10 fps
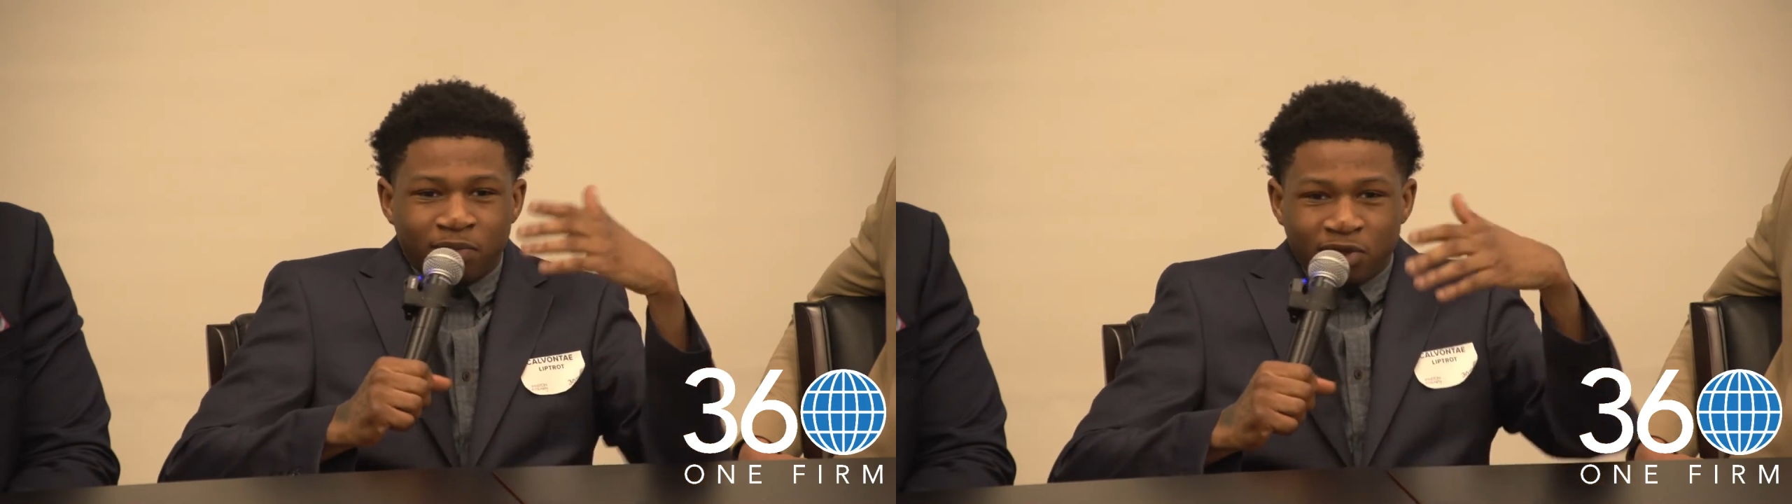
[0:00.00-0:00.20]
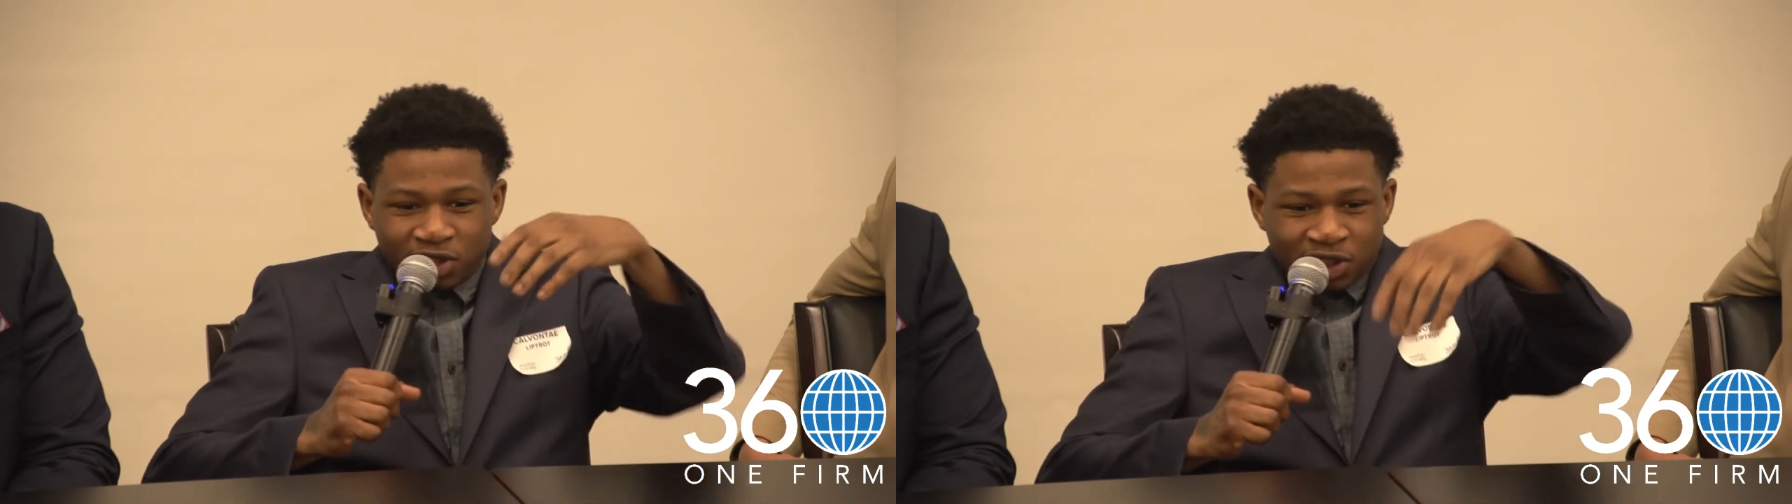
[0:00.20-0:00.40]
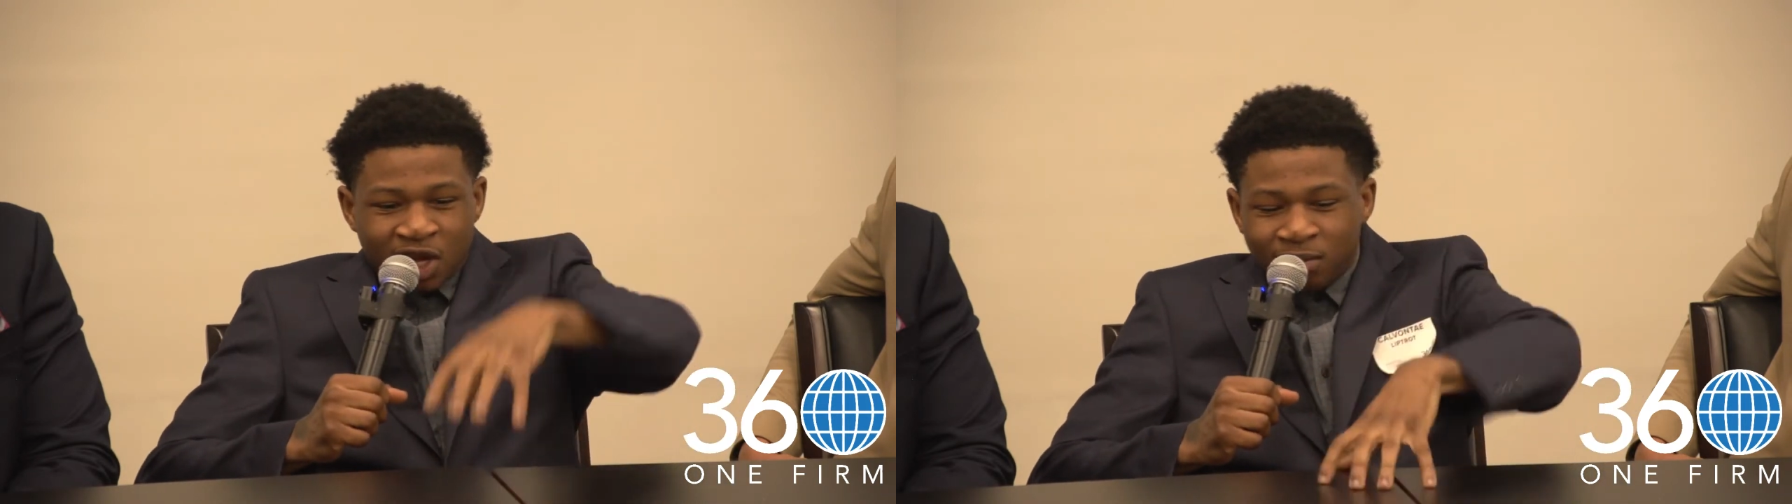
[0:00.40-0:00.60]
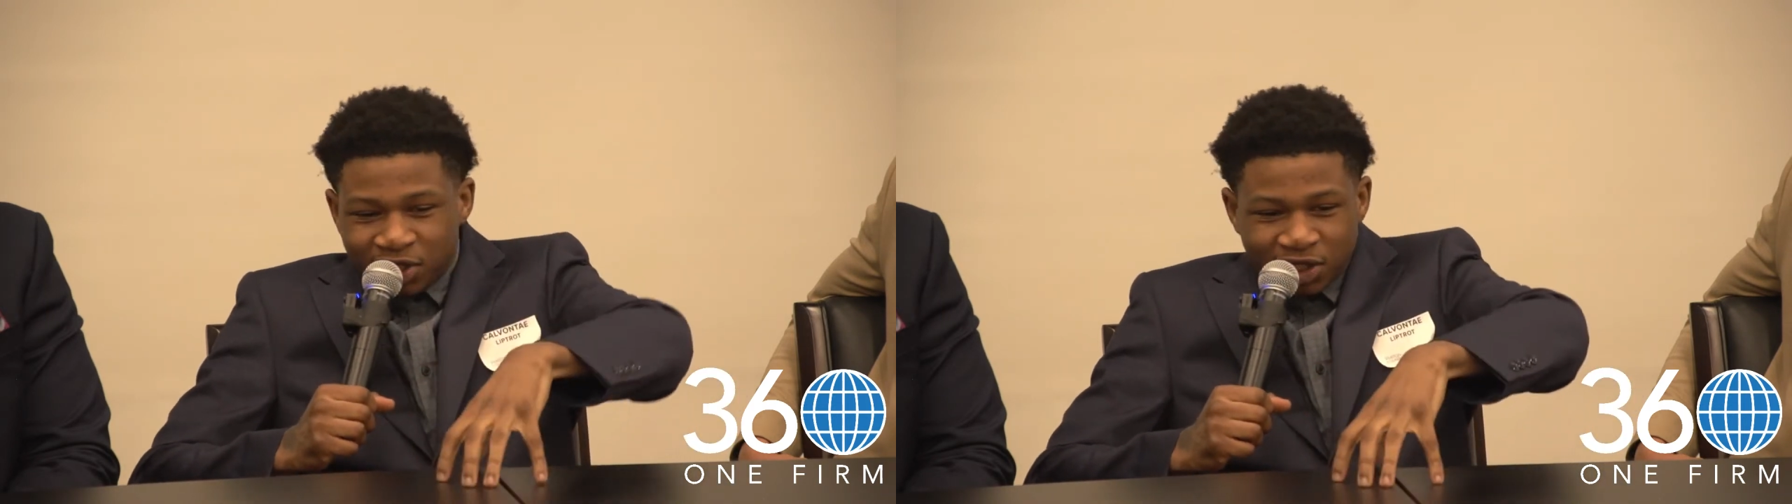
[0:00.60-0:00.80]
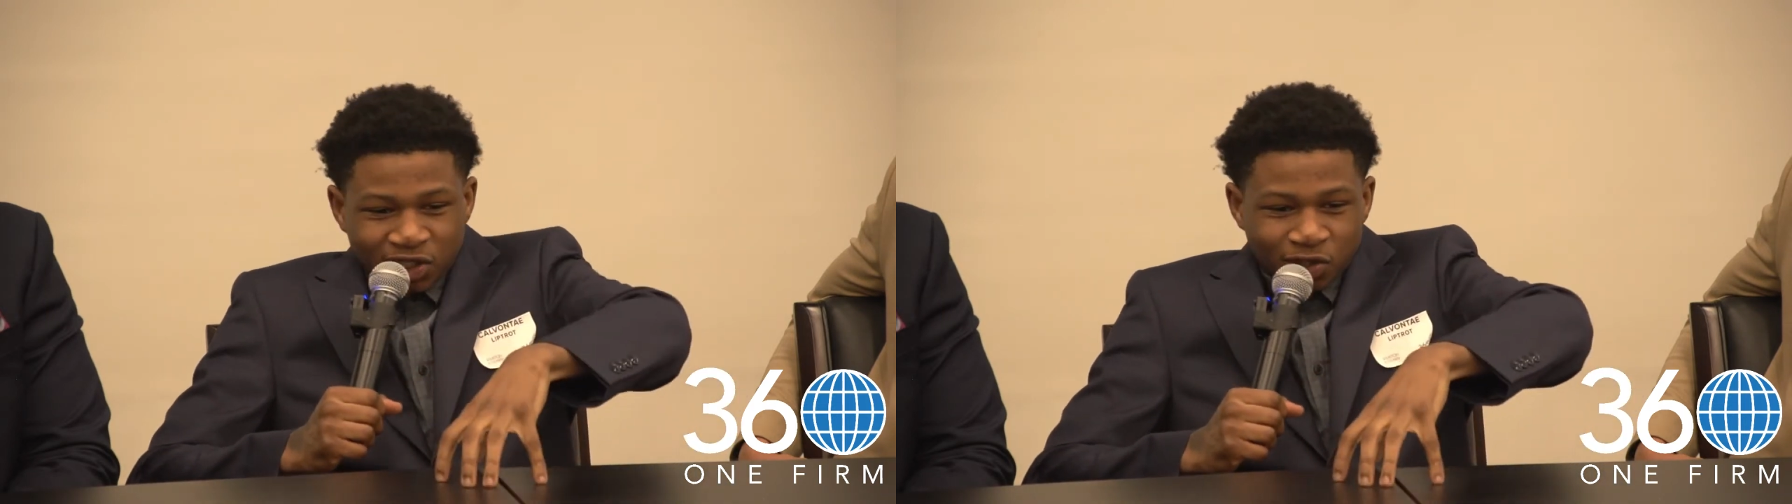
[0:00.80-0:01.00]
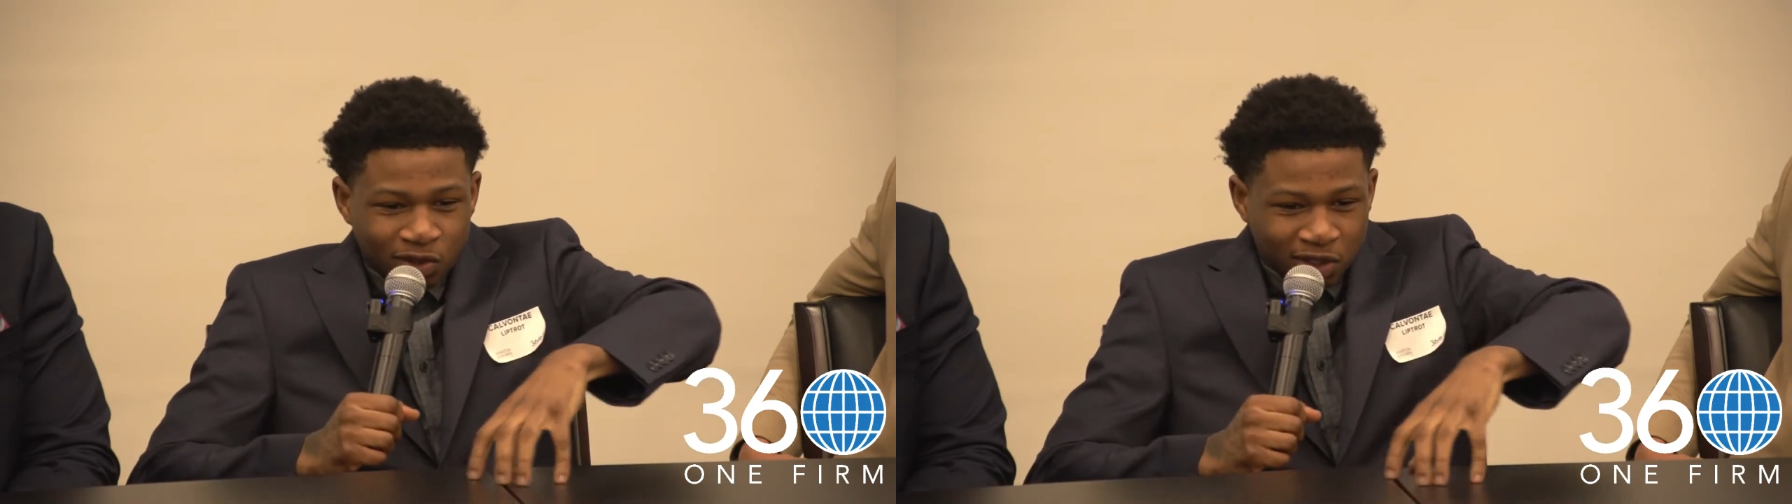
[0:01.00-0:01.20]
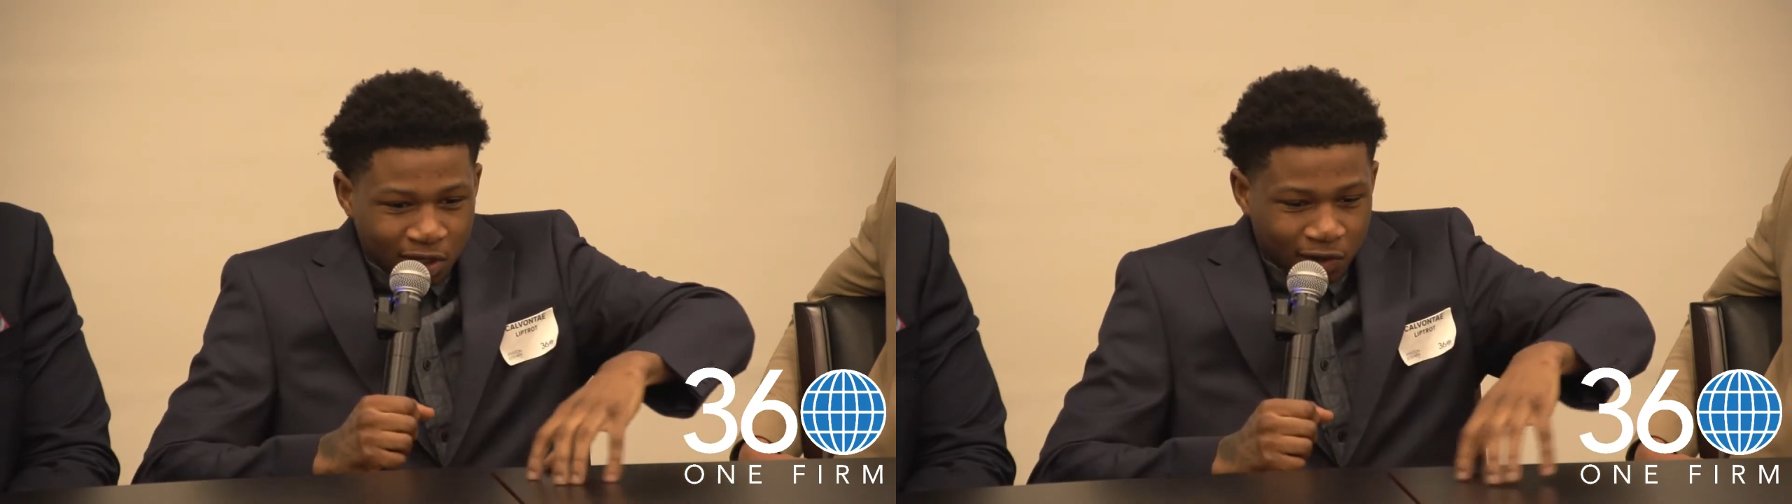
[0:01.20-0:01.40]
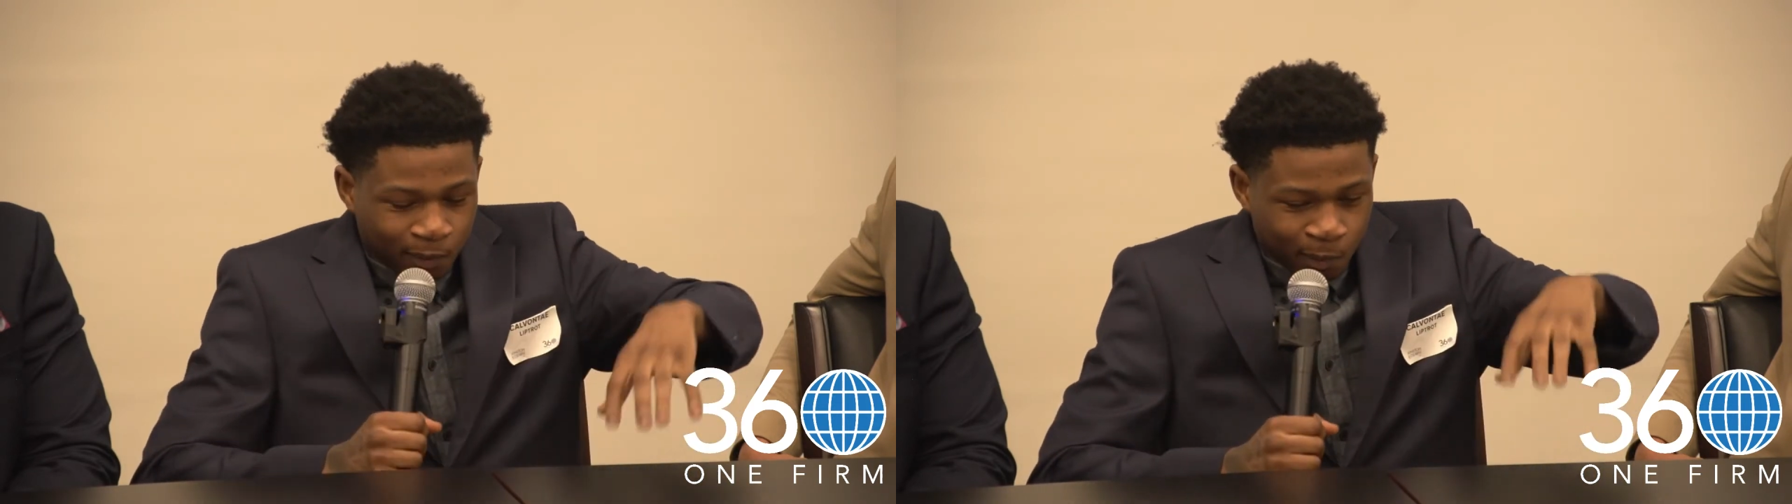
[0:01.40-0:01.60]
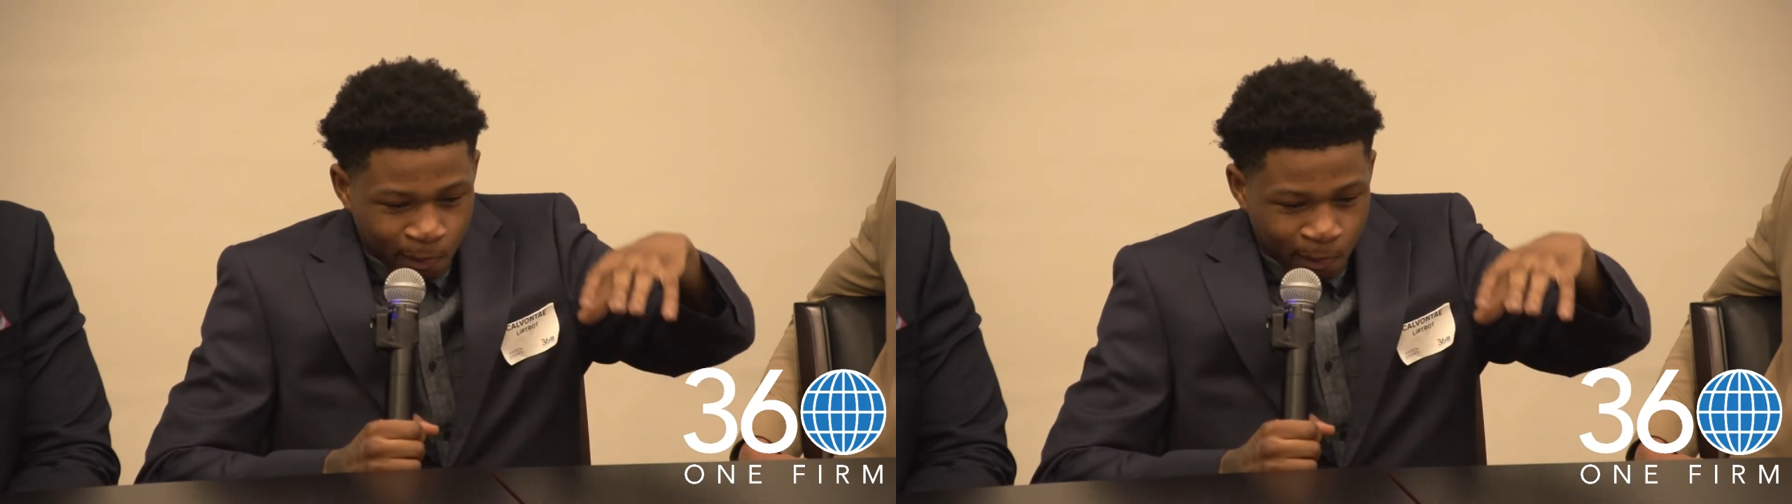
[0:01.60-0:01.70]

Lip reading: You can just come to this studio,